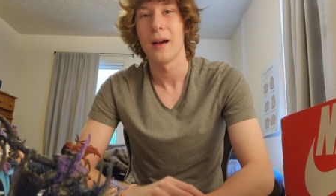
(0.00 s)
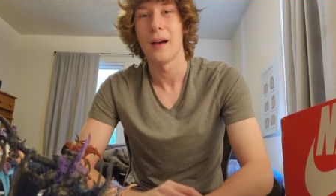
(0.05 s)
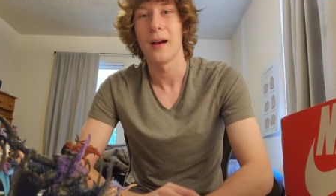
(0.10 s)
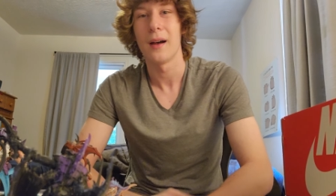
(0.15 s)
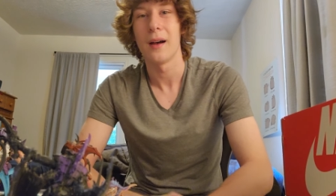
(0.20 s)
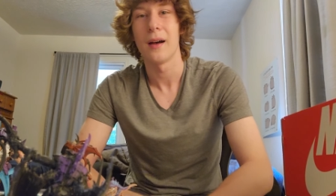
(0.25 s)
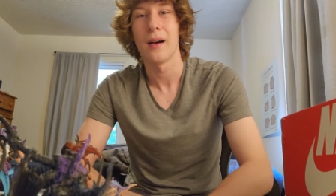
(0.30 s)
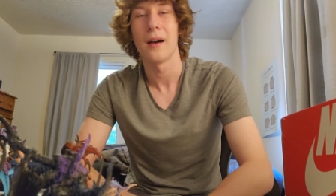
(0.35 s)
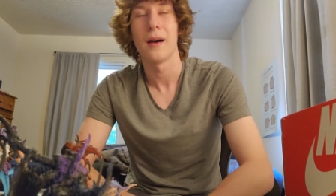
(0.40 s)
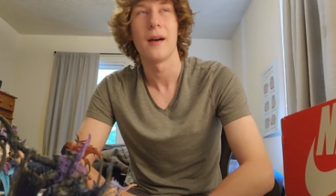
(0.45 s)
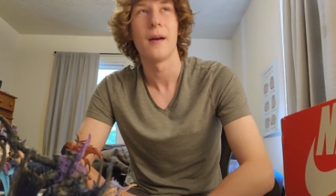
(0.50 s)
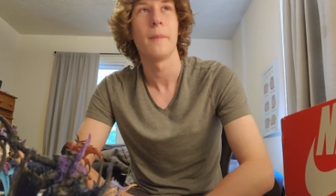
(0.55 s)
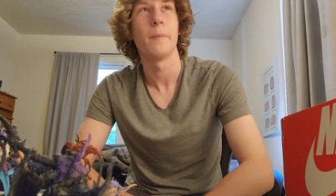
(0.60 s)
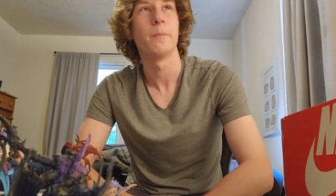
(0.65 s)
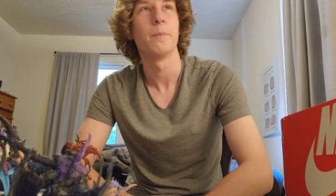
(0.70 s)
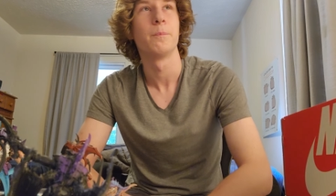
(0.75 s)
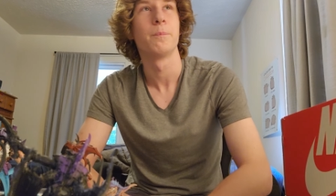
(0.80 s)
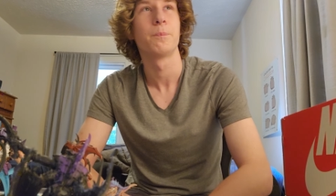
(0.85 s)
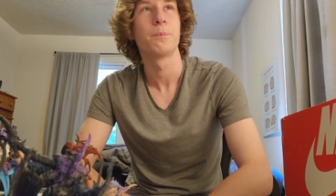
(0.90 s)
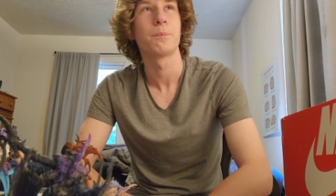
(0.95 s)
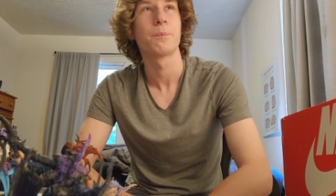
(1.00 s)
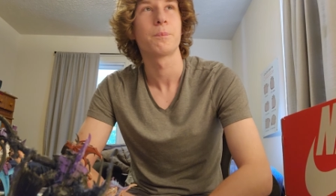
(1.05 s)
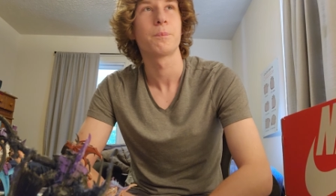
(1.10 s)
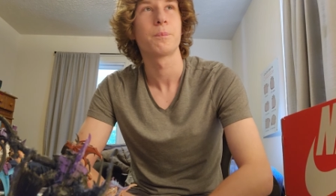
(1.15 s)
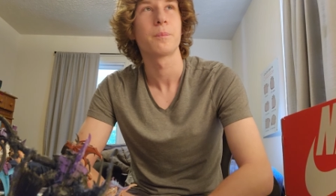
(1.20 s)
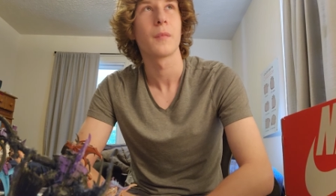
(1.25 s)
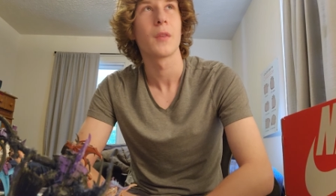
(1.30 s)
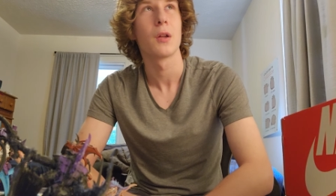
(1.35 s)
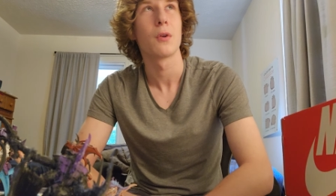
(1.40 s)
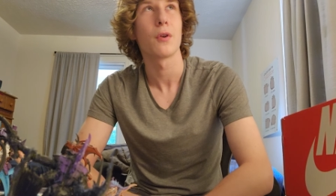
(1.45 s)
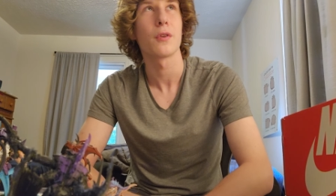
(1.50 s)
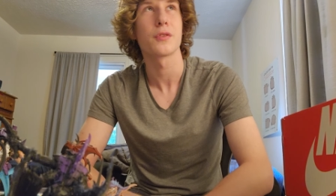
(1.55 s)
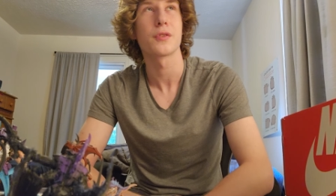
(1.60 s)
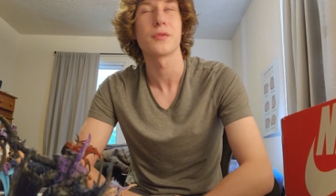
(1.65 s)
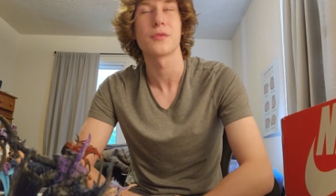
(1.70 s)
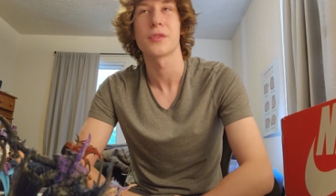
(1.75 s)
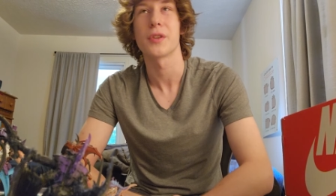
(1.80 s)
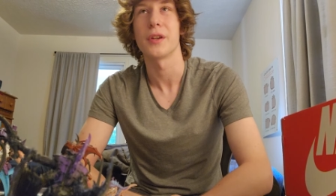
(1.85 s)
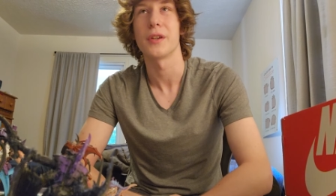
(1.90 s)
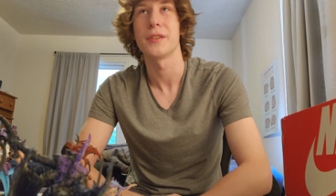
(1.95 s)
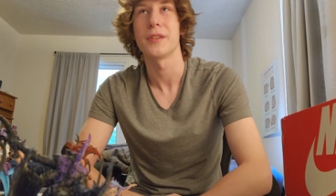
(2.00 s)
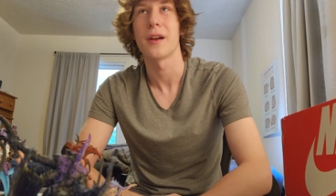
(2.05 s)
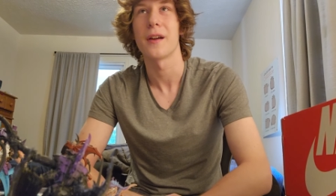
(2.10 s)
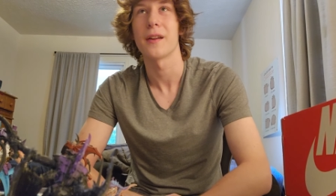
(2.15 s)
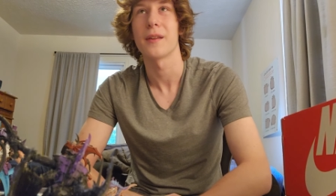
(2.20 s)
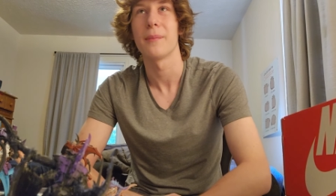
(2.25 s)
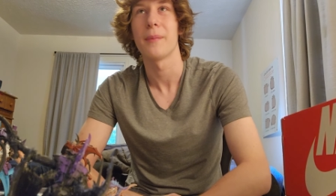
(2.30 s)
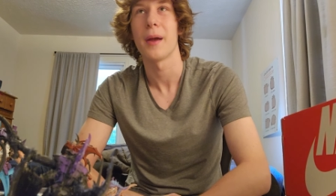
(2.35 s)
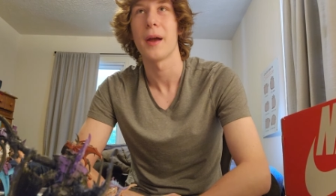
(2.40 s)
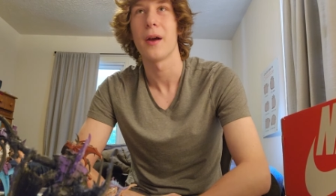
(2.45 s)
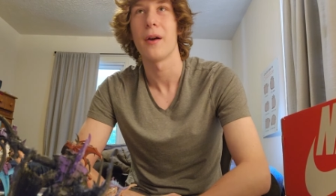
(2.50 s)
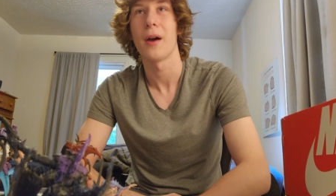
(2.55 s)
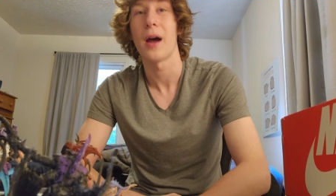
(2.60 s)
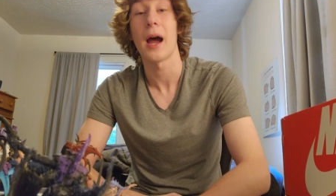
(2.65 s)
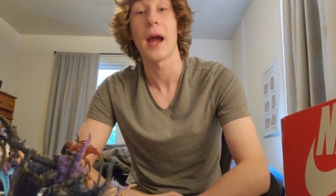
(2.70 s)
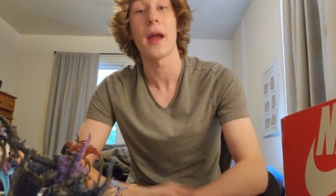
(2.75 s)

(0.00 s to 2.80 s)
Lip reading: What else was going to talk about?